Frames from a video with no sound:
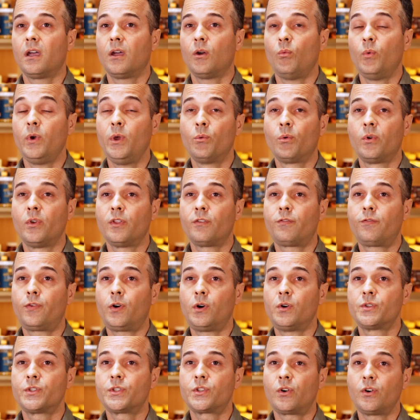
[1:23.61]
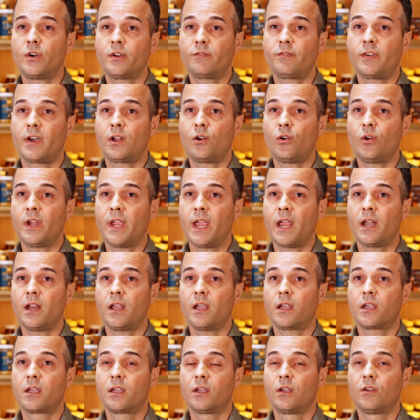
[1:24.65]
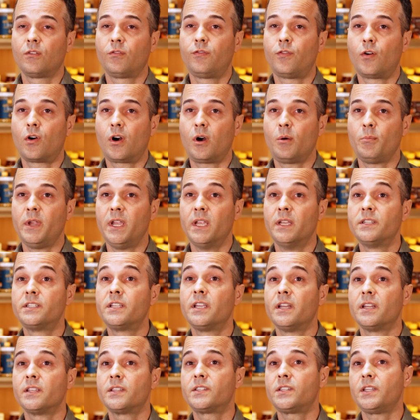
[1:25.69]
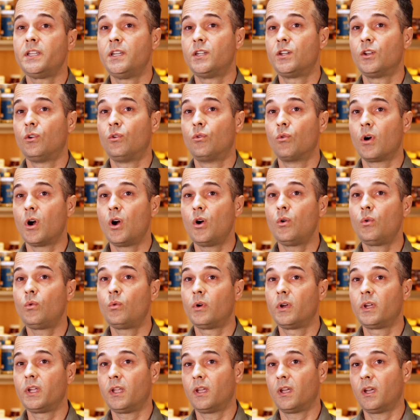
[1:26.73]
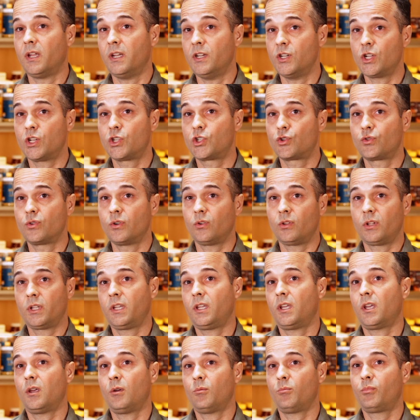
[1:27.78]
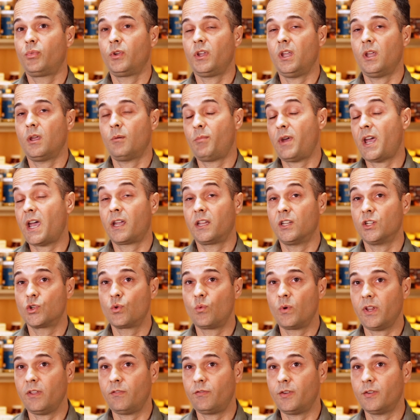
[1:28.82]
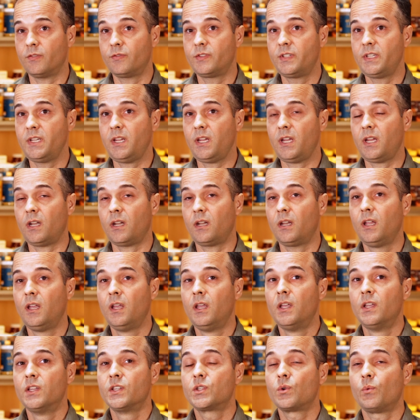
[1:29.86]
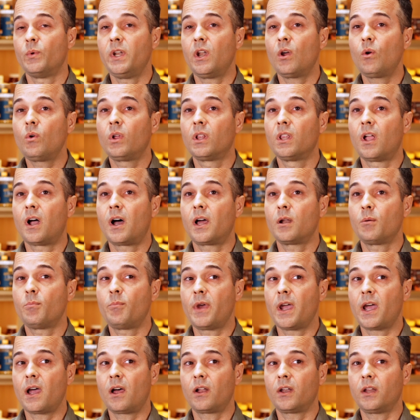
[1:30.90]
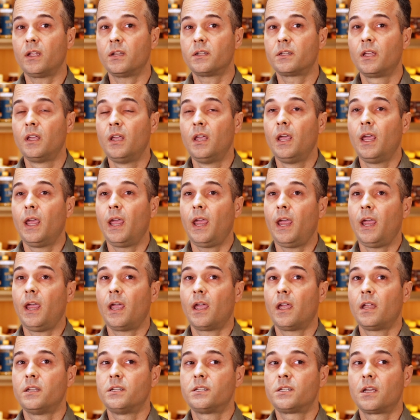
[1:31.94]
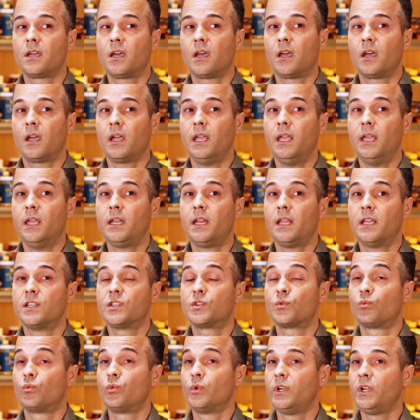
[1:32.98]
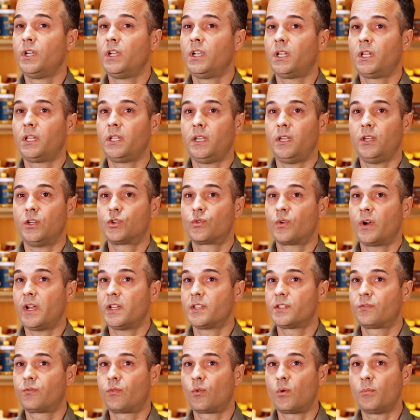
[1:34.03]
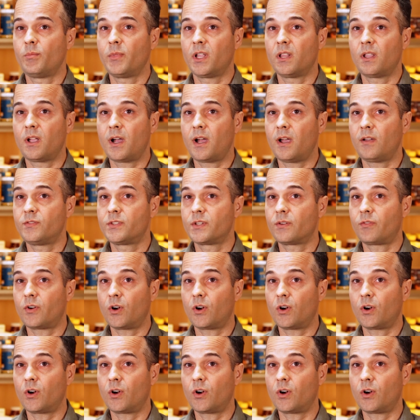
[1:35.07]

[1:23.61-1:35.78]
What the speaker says: We were the first certified organic farm in Tennessee to grow industrial hemp back in 2015, so we know a lot about it, and it has really transformed the lives of